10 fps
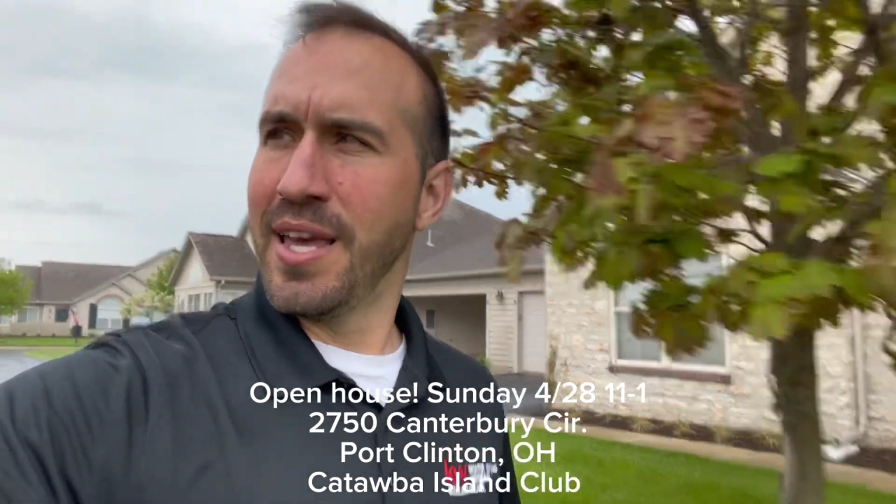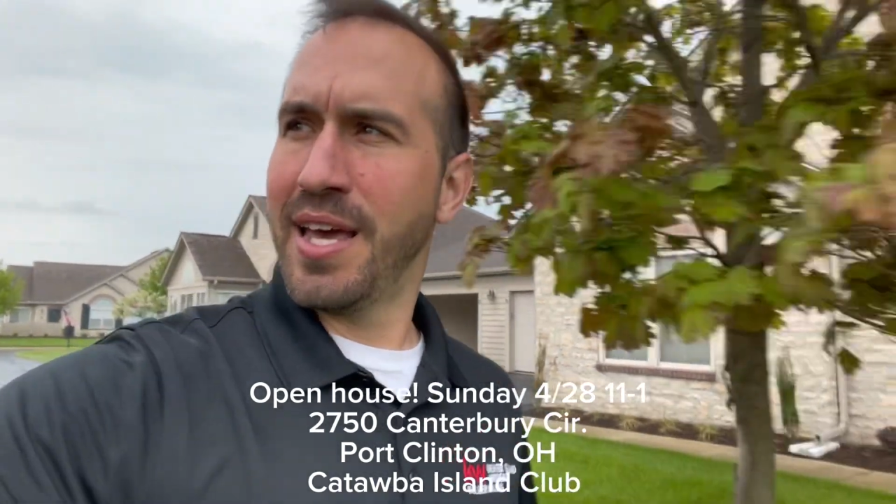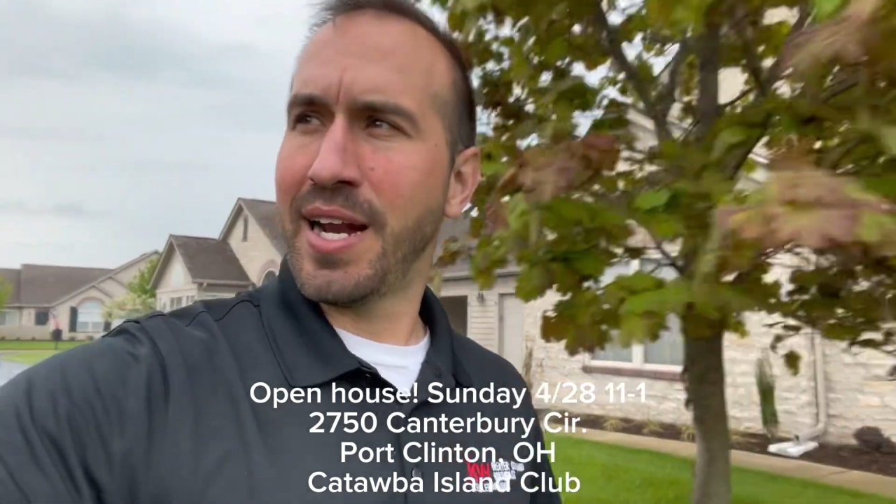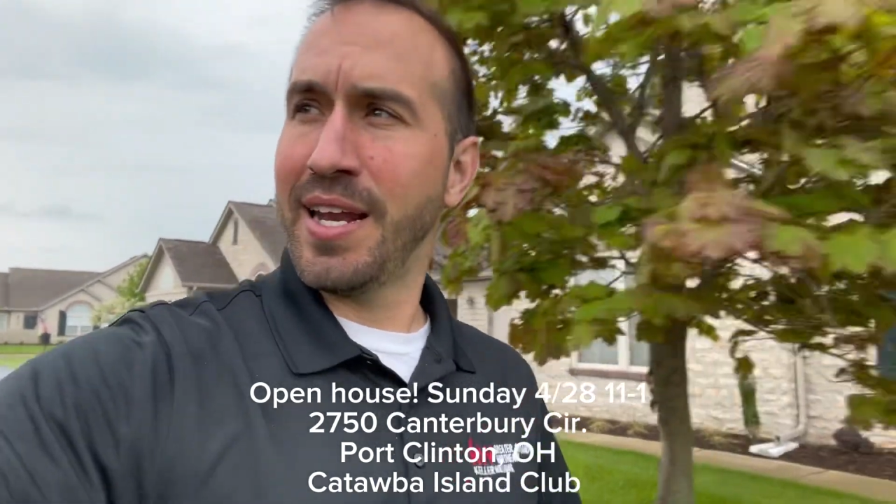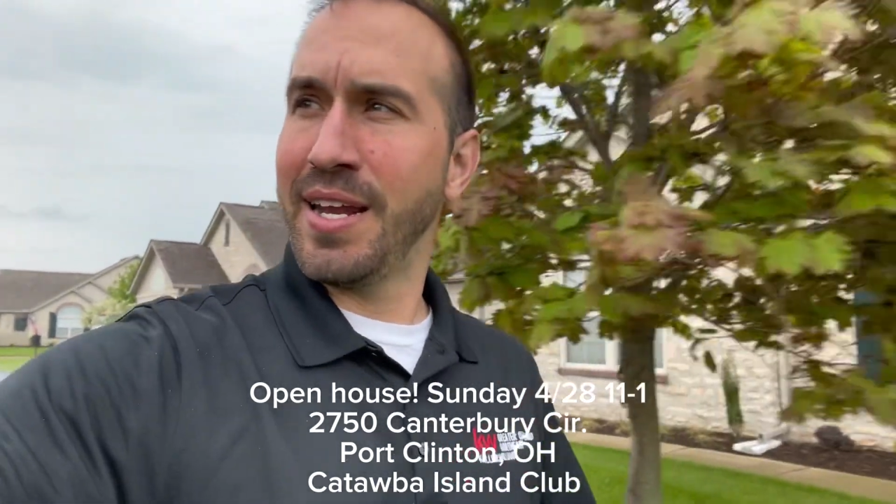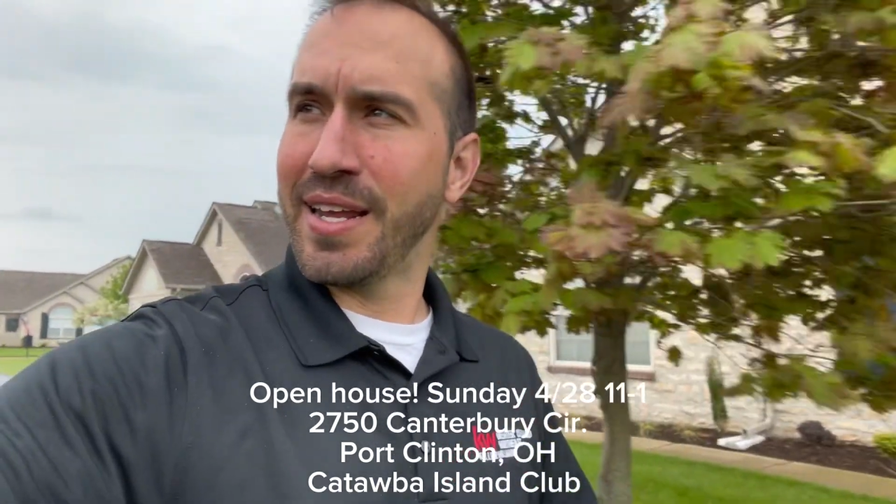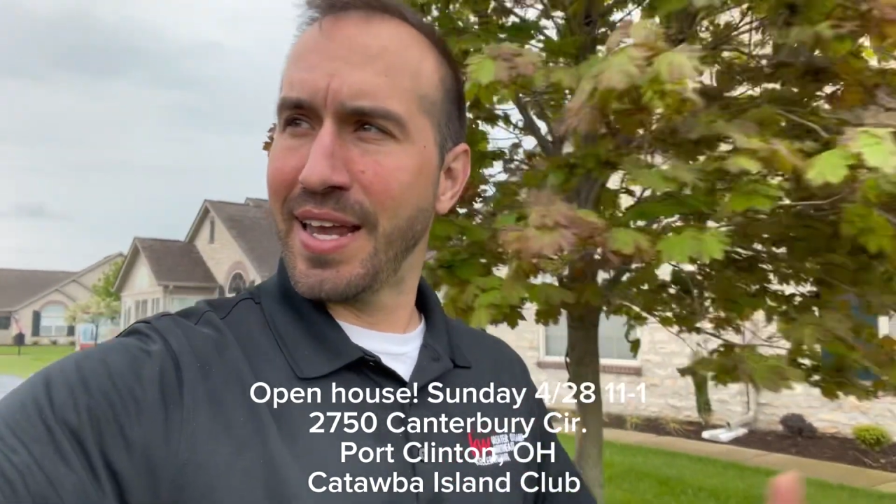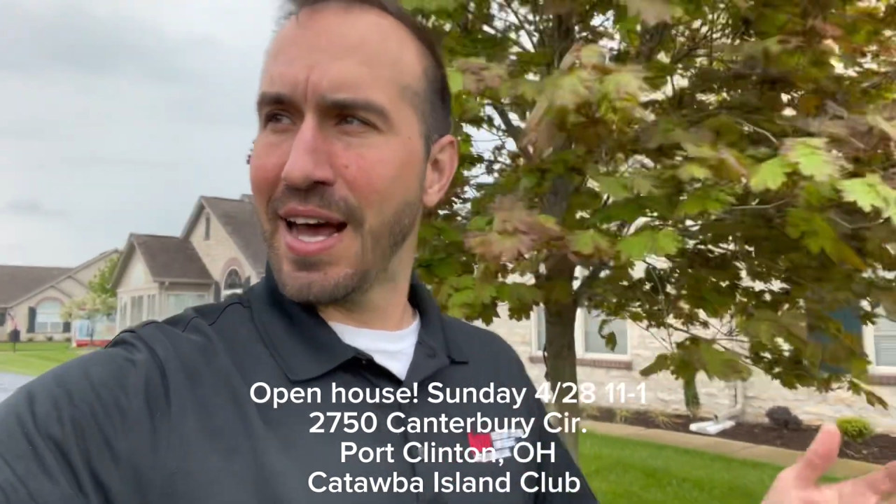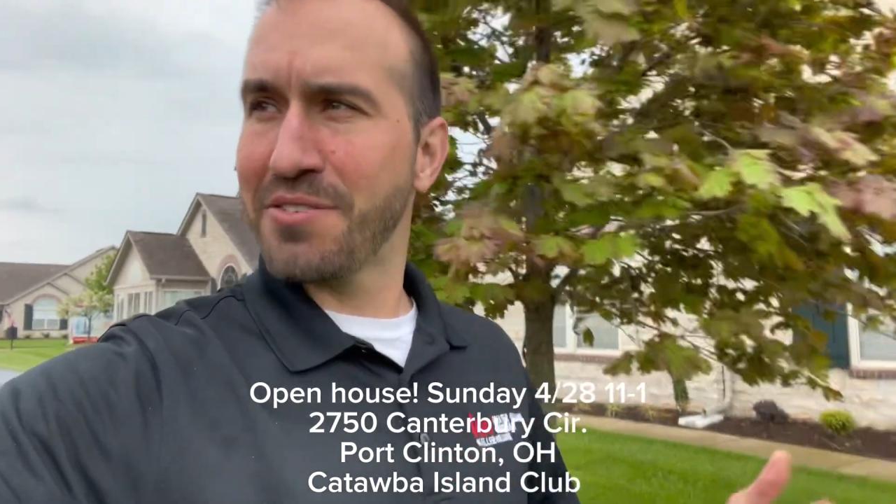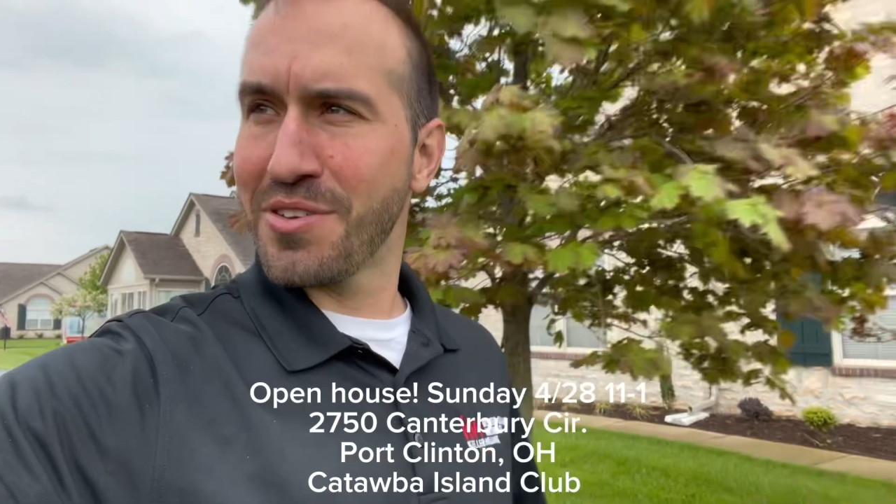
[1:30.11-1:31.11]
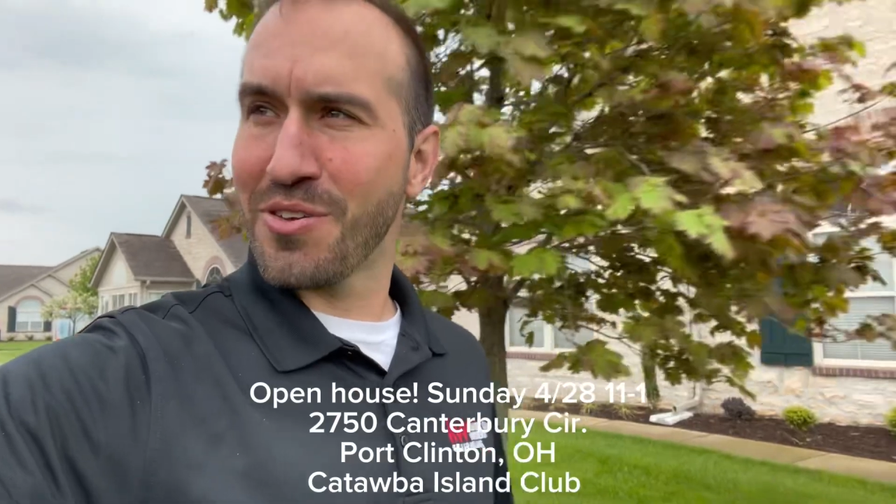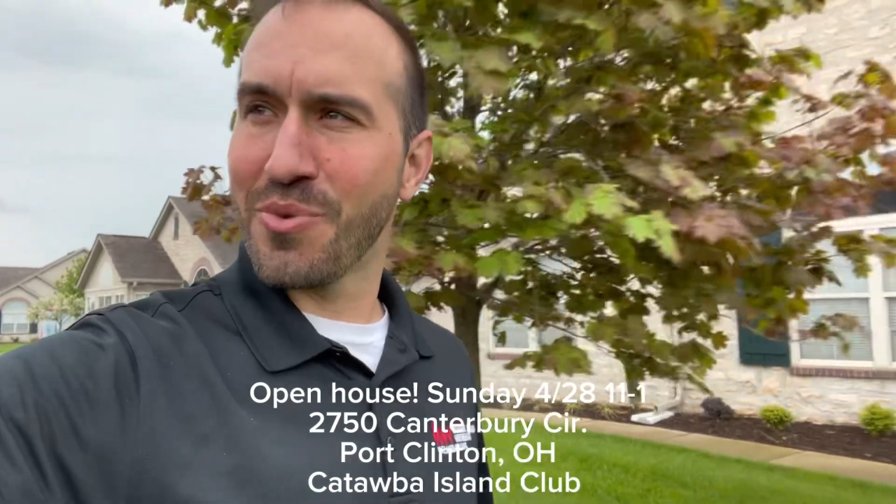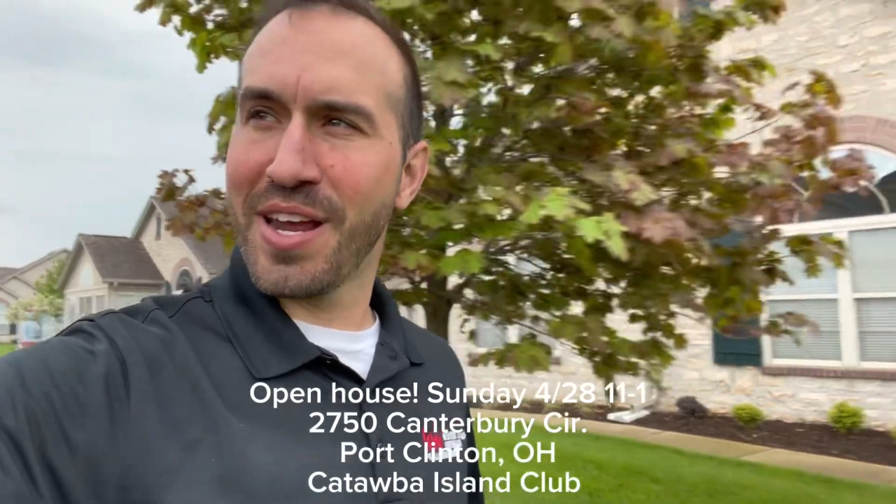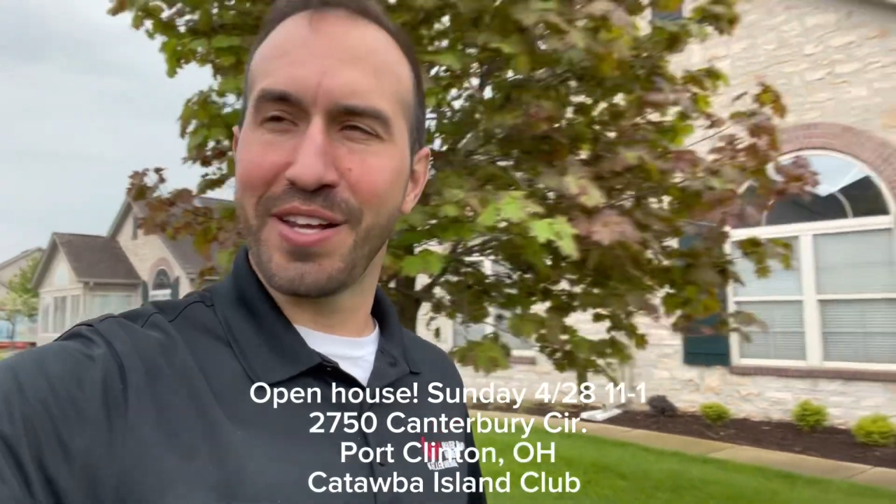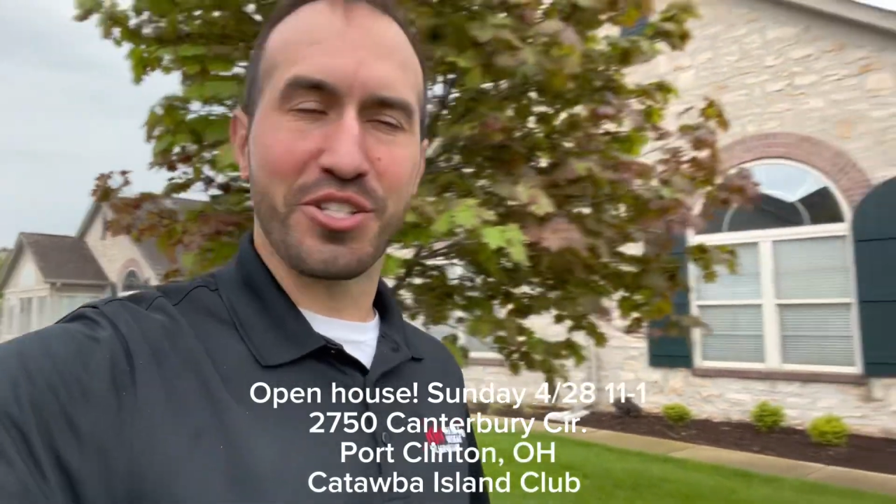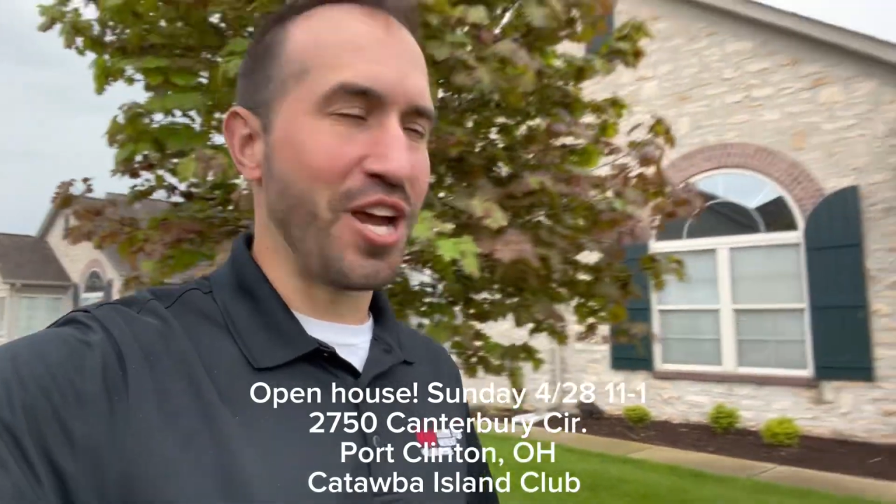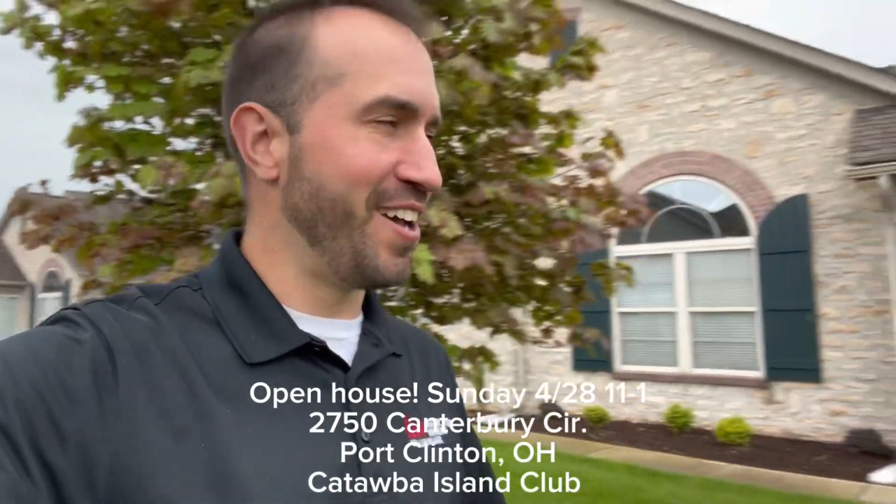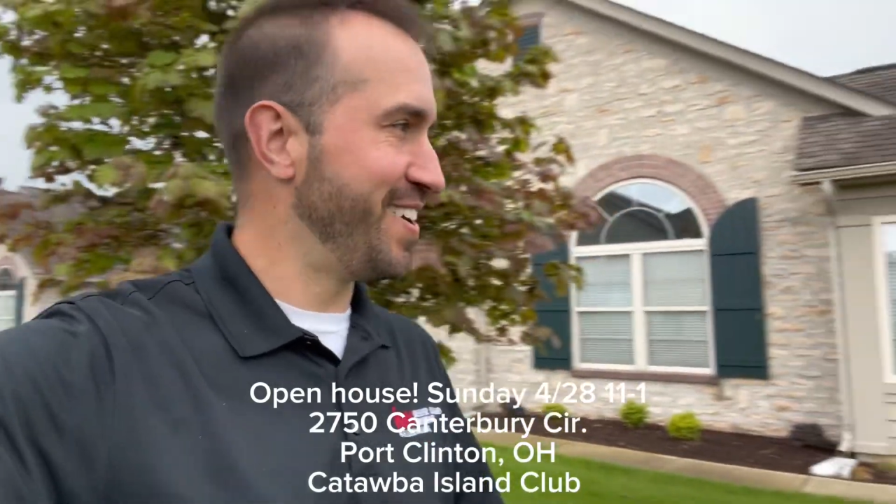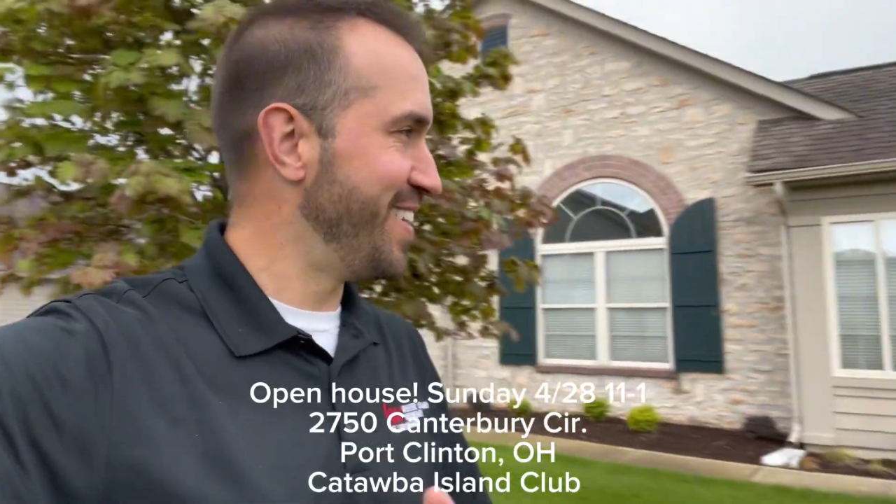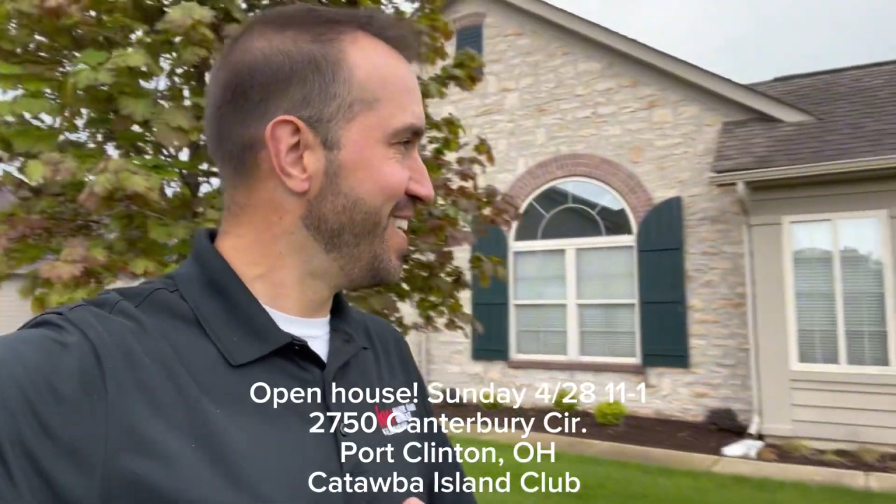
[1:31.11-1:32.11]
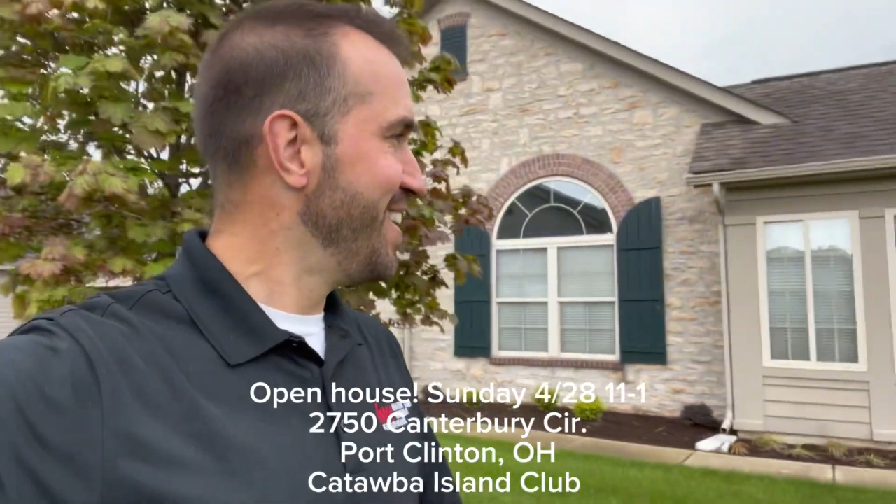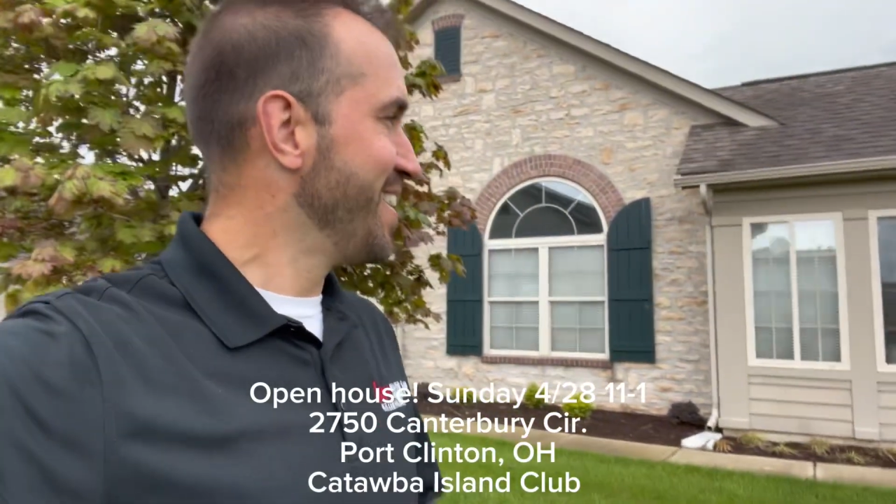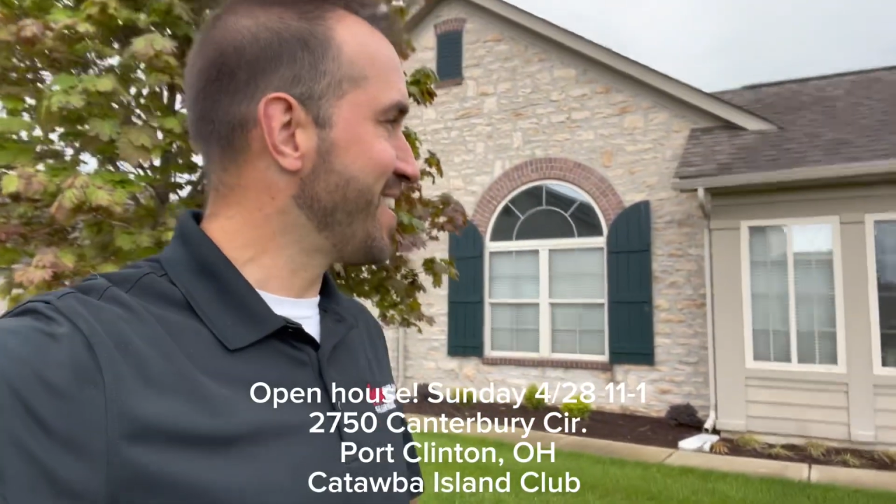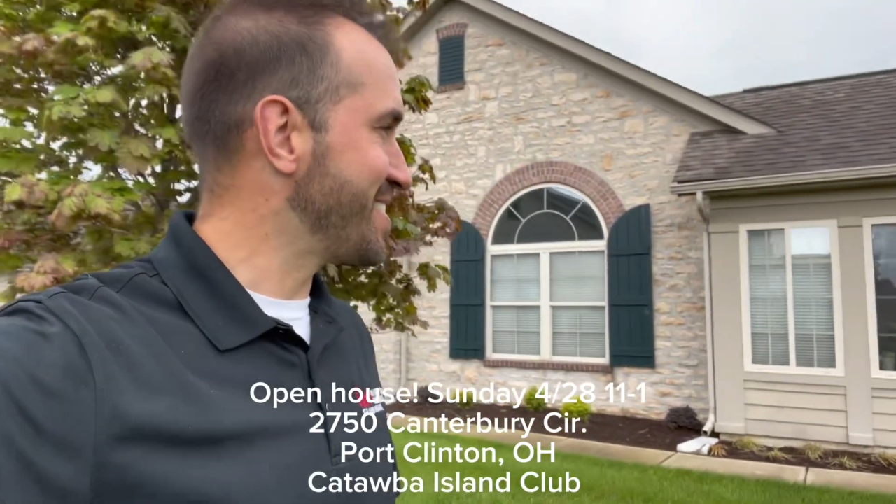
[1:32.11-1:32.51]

and I need to get out to the range because